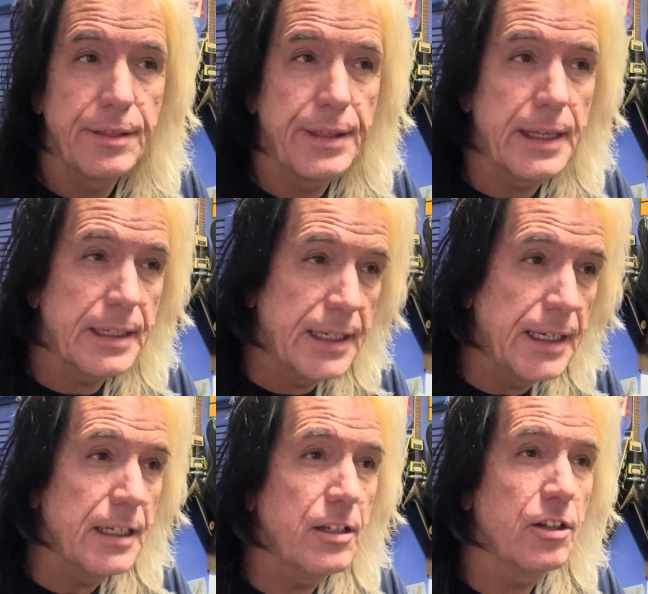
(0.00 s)
that
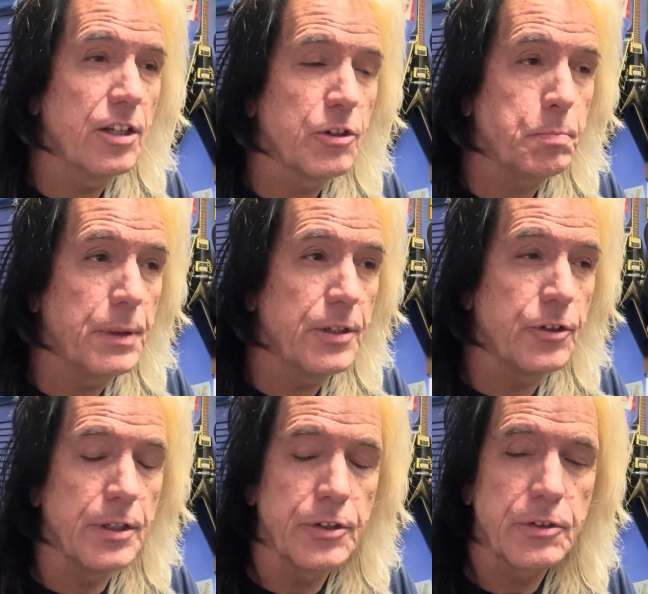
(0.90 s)
get into this
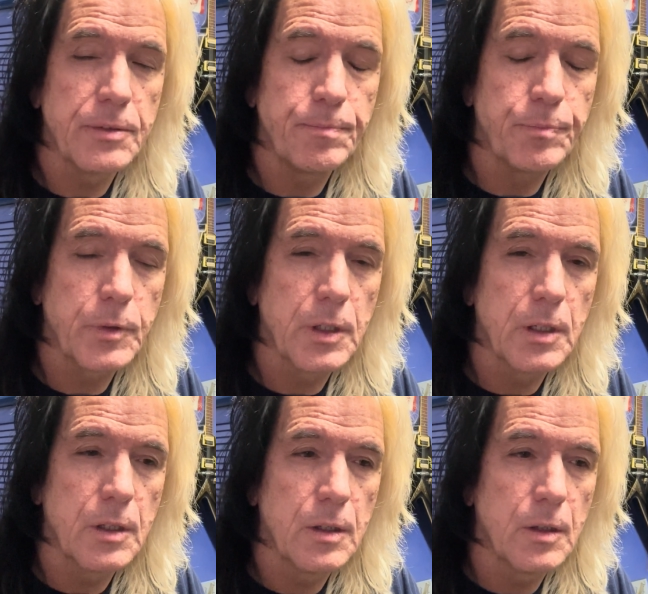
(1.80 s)
business,
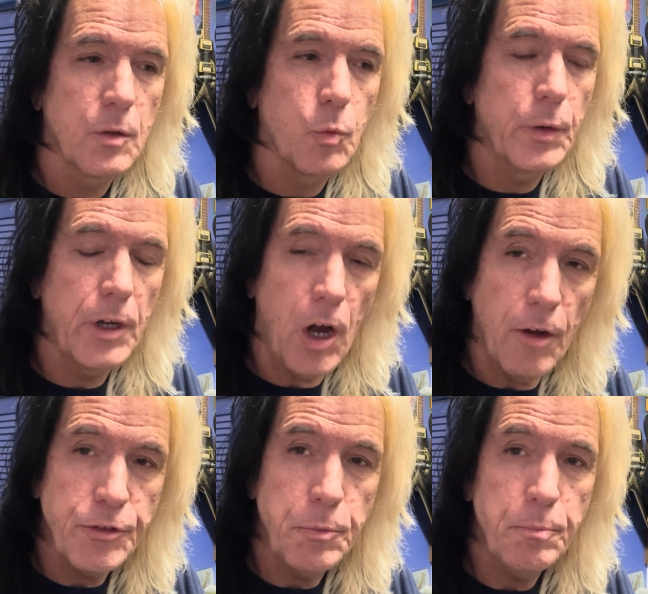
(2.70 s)
we
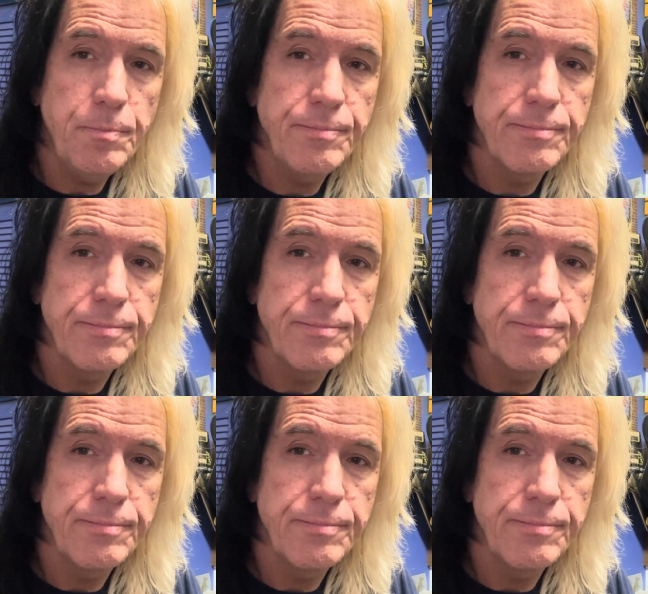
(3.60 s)
often